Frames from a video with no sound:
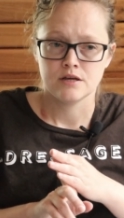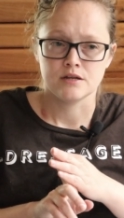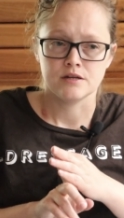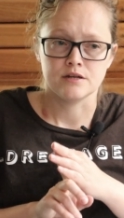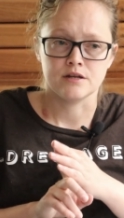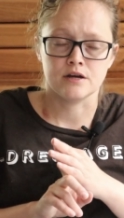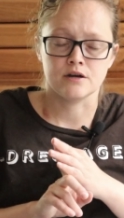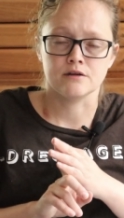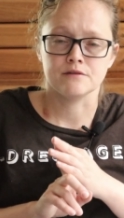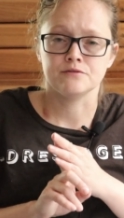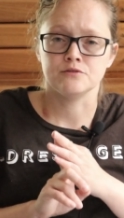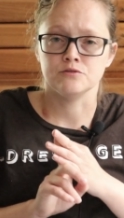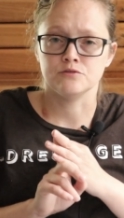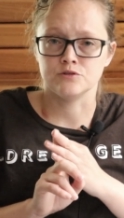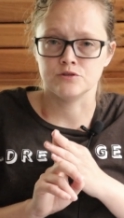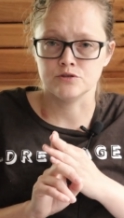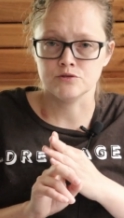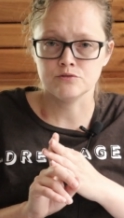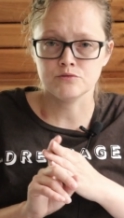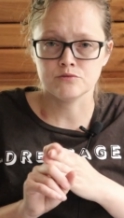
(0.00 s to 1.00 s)
Now, if you
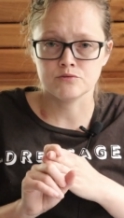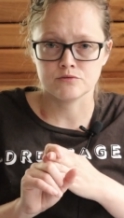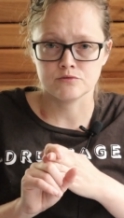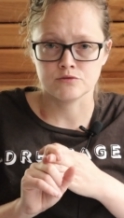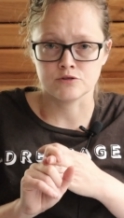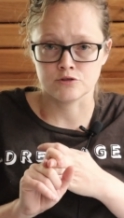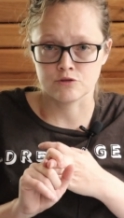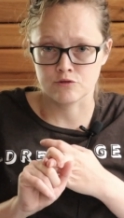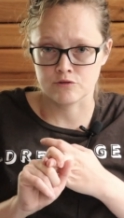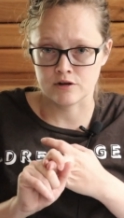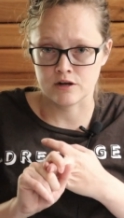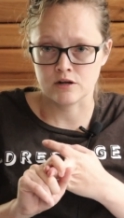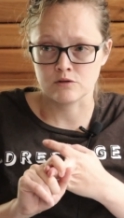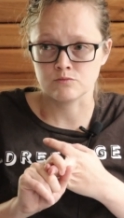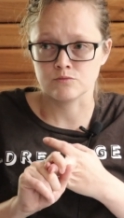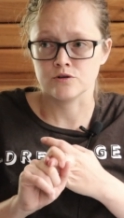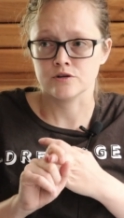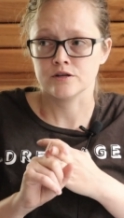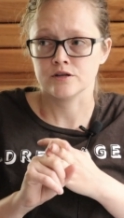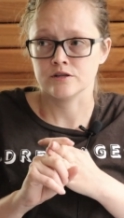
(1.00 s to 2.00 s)
do your
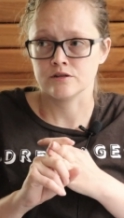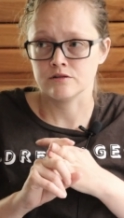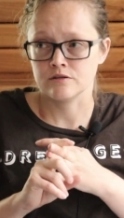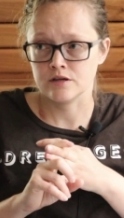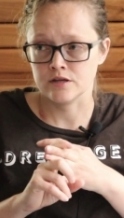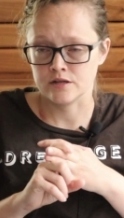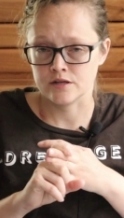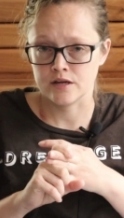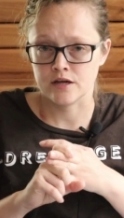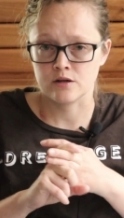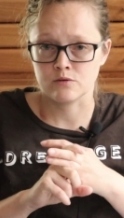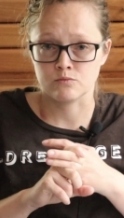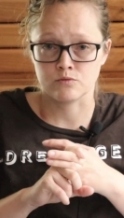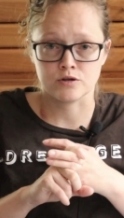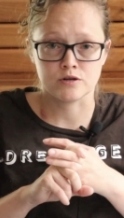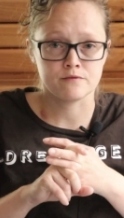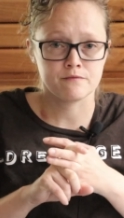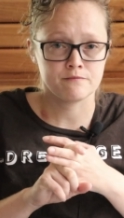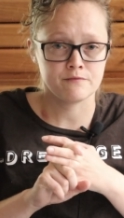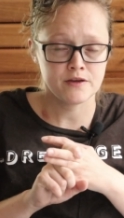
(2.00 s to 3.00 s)
groundwork and in-hand
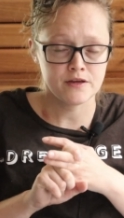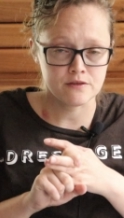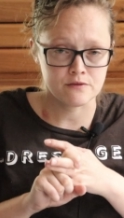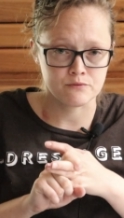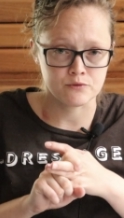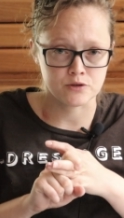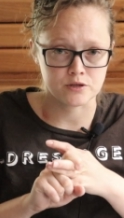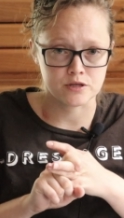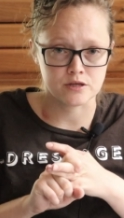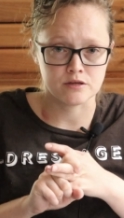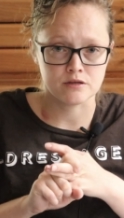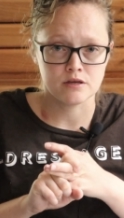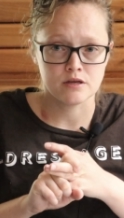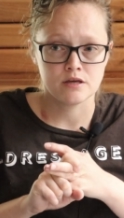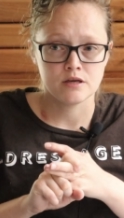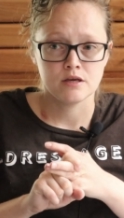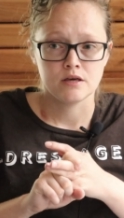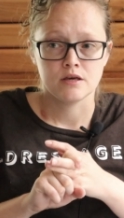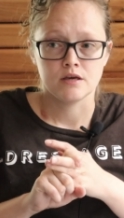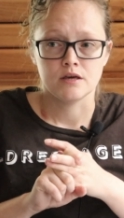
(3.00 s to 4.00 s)
work faithfully,
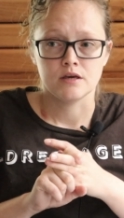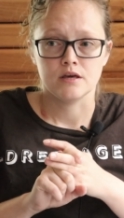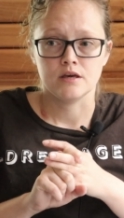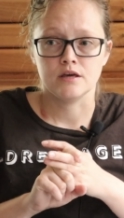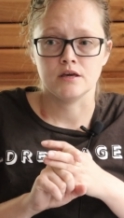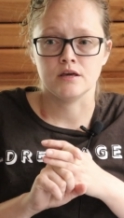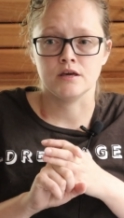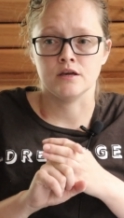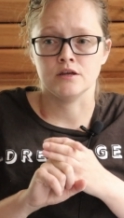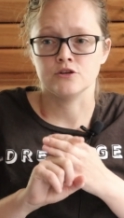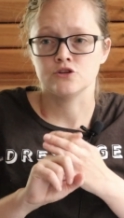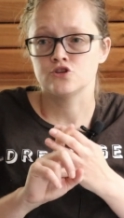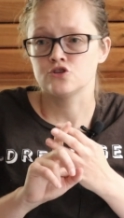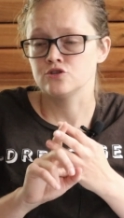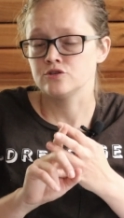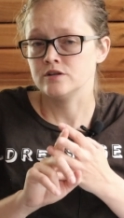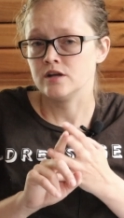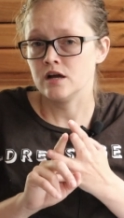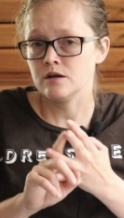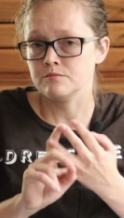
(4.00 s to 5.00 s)
it
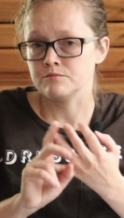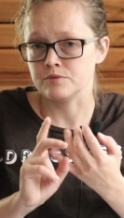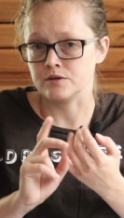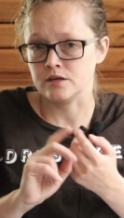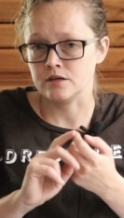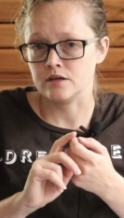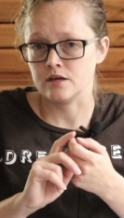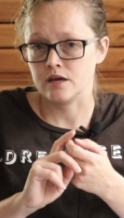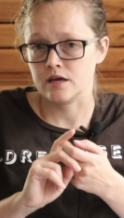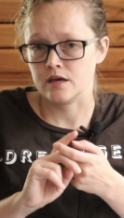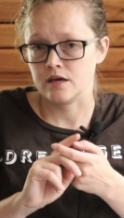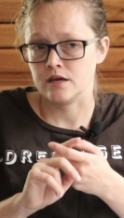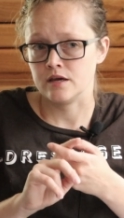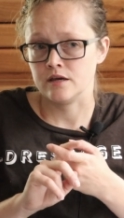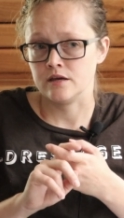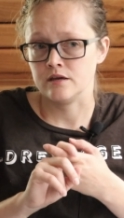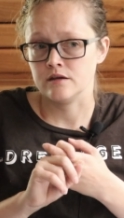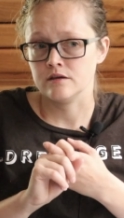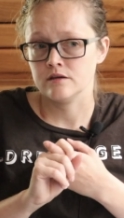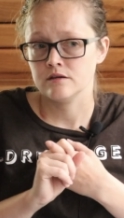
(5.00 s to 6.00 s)
should not be
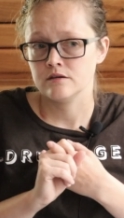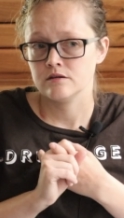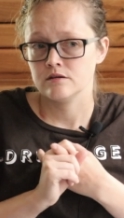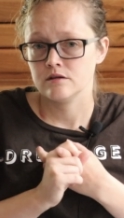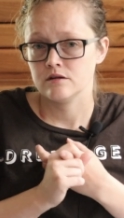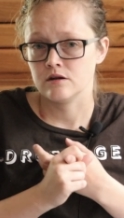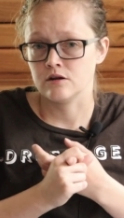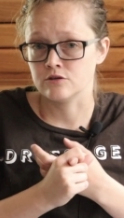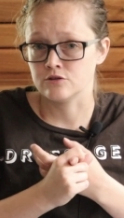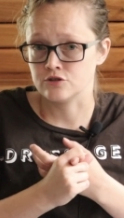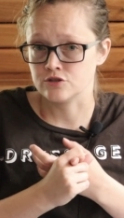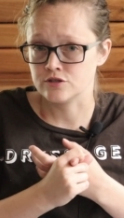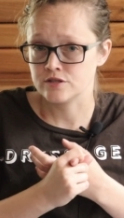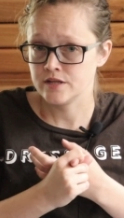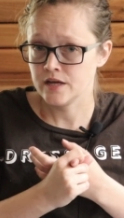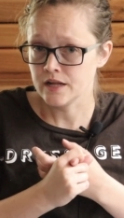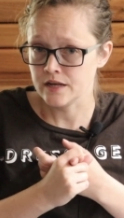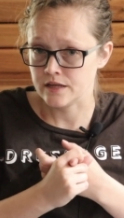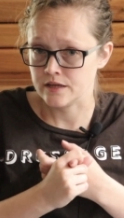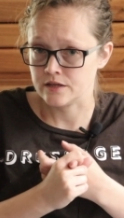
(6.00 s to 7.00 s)
a
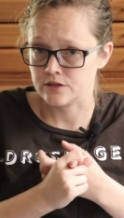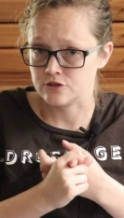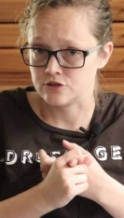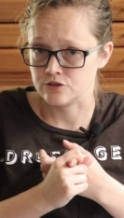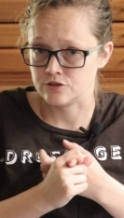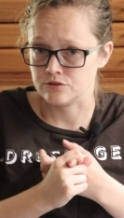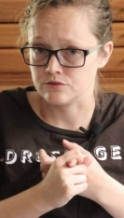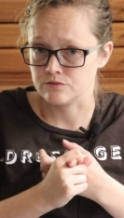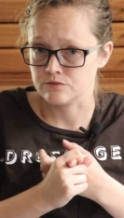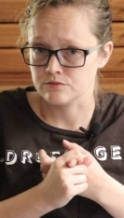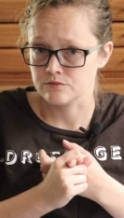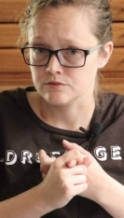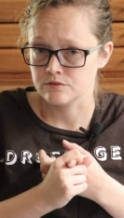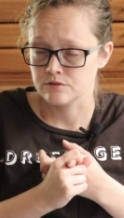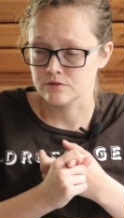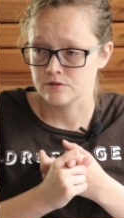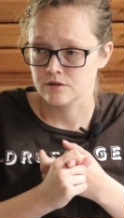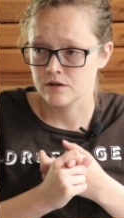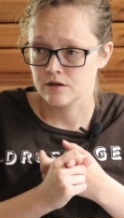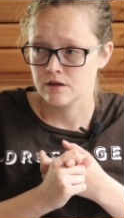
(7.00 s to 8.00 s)
understanding issue.
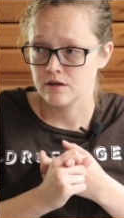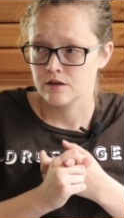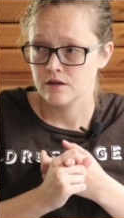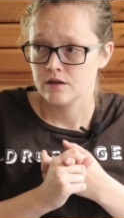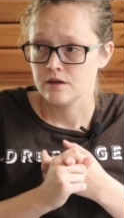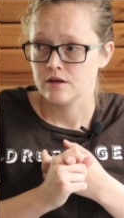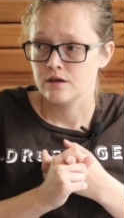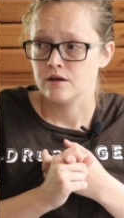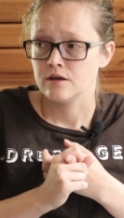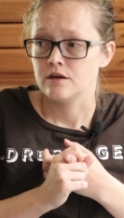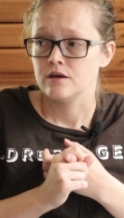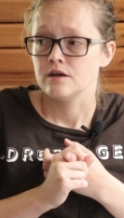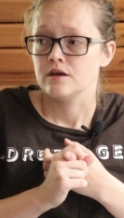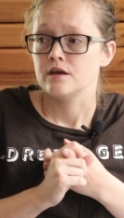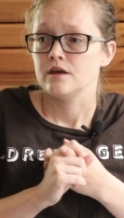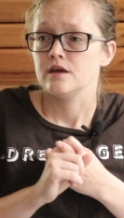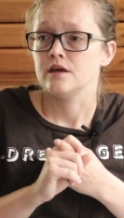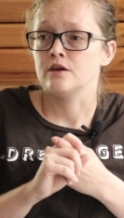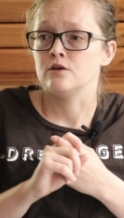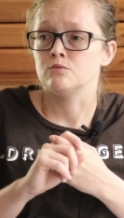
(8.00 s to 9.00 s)

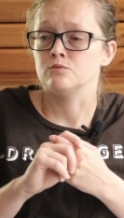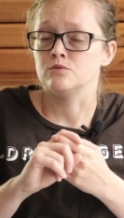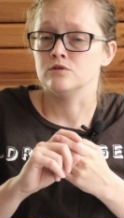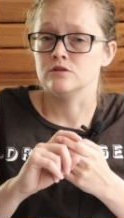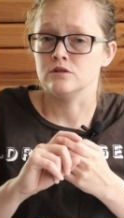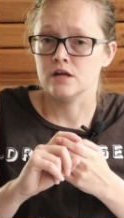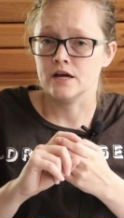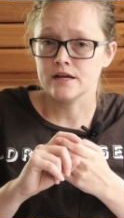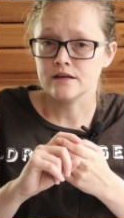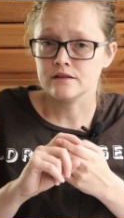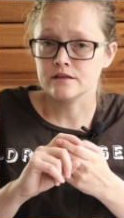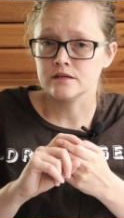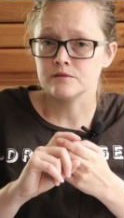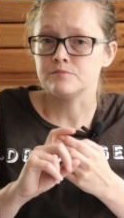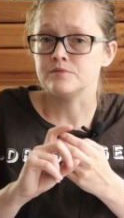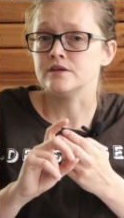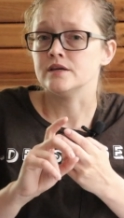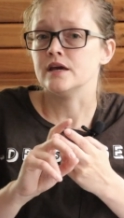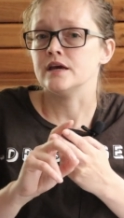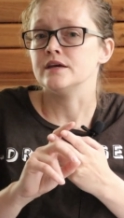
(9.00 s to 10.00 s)
It will likely
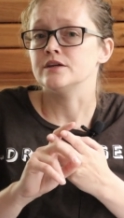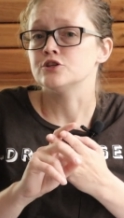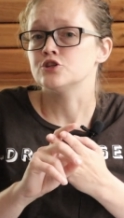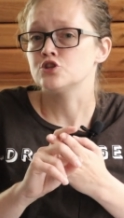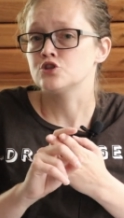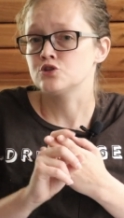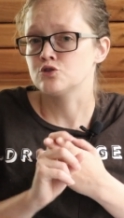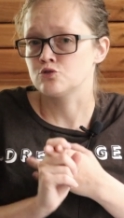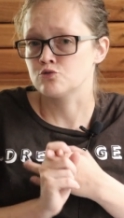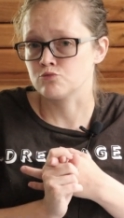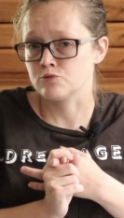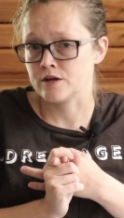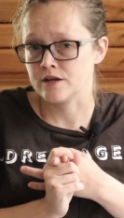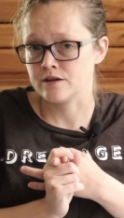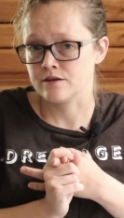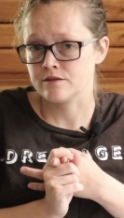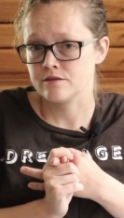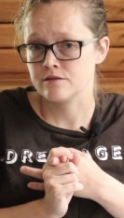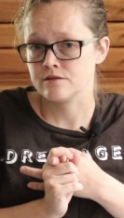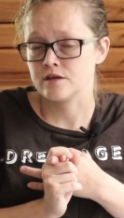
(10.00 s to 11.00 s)
be a
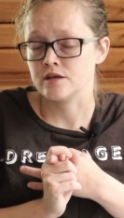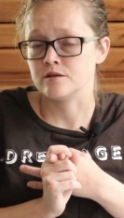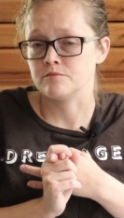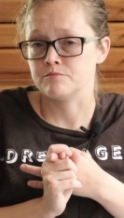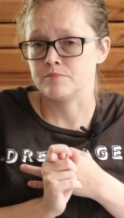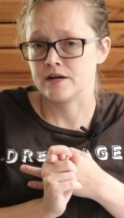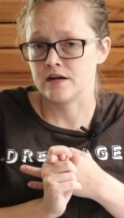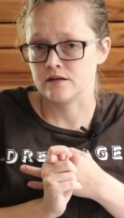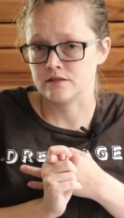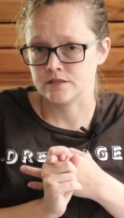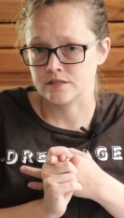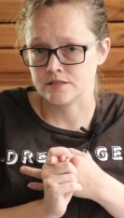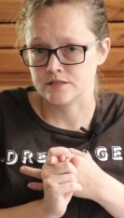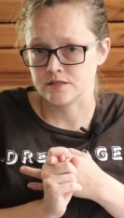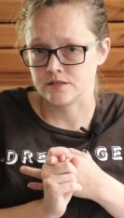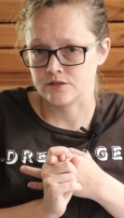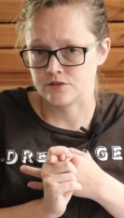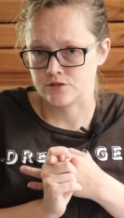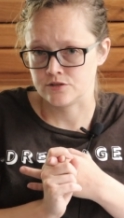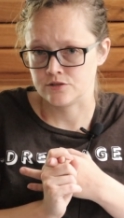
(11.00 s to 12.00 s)
strength and balance
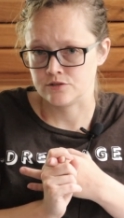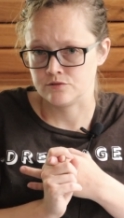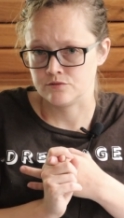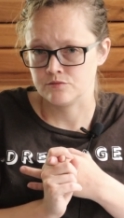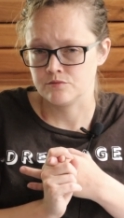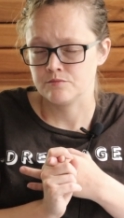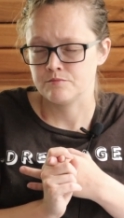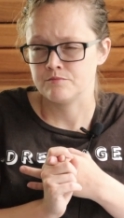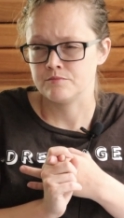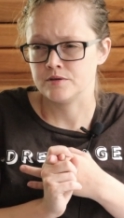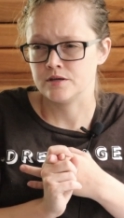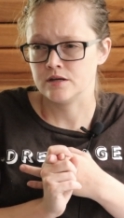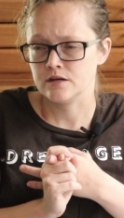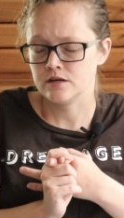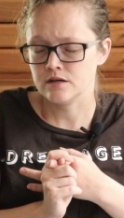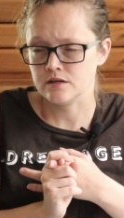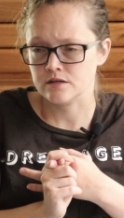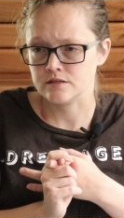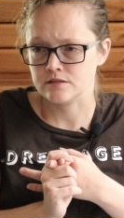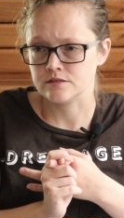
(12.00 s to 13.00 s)
issue,
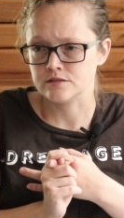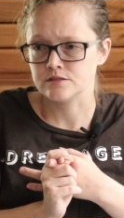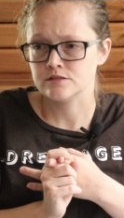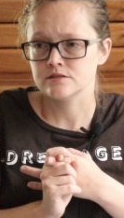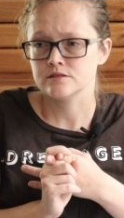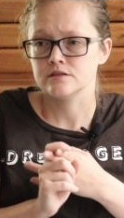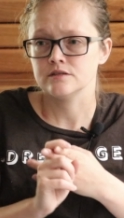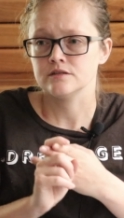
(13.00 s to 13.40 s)
because